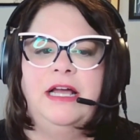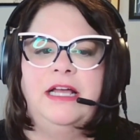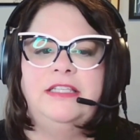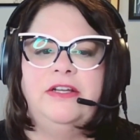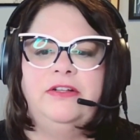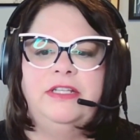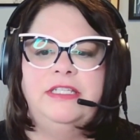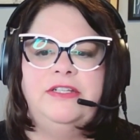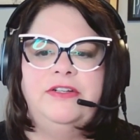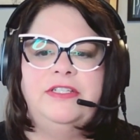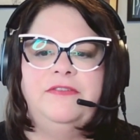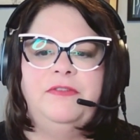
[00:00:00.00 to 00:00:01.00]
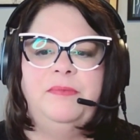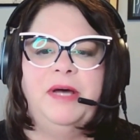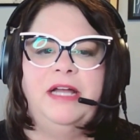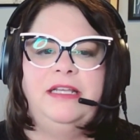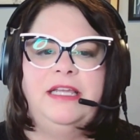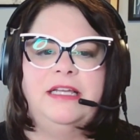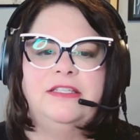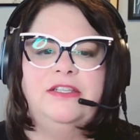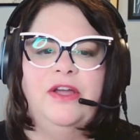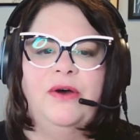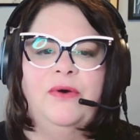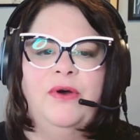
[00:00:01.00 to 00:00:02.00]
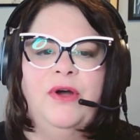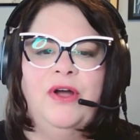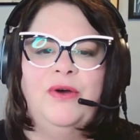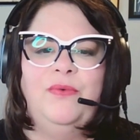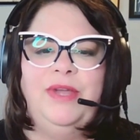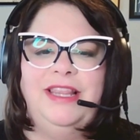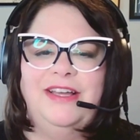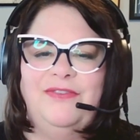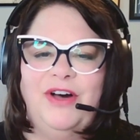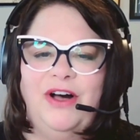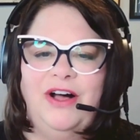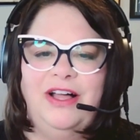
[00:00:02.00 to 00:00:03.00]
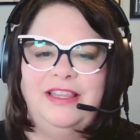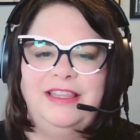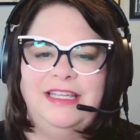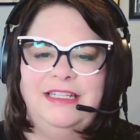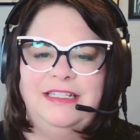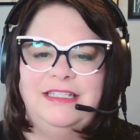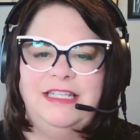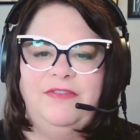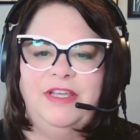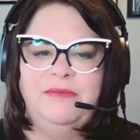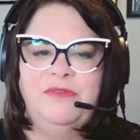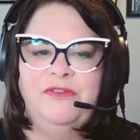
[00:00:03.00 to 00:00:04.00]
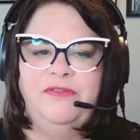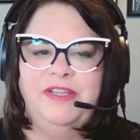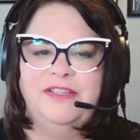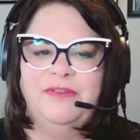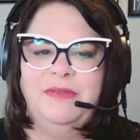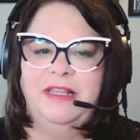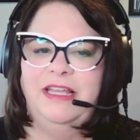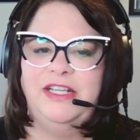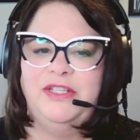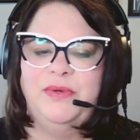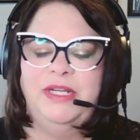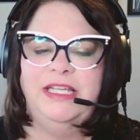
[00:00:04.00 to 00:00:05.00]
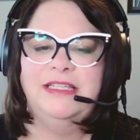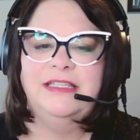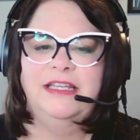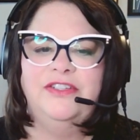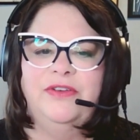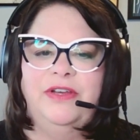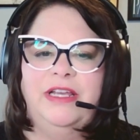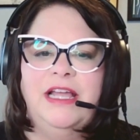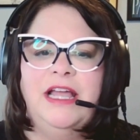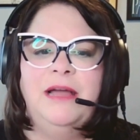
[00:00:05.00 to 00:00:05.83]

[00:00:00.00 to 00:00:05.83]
As our listeners of the podcast know, we love all things TV and movies from the late 20th century.